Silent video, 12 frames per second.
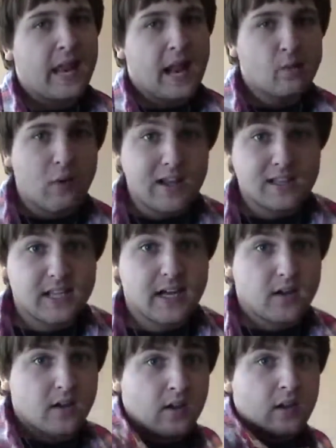And right
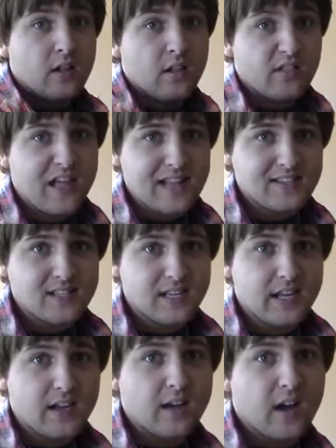there, that's
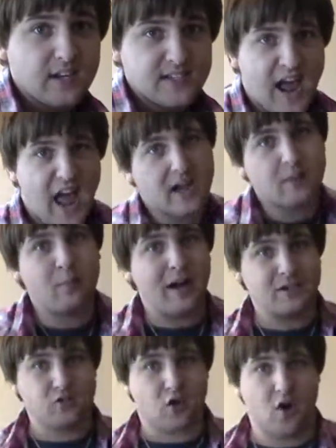the attack
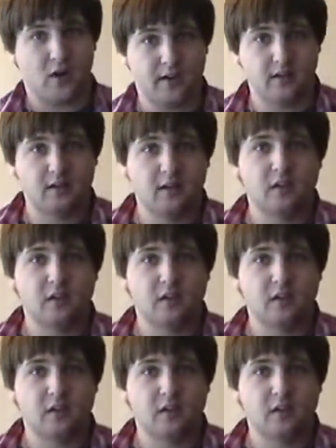by drawing.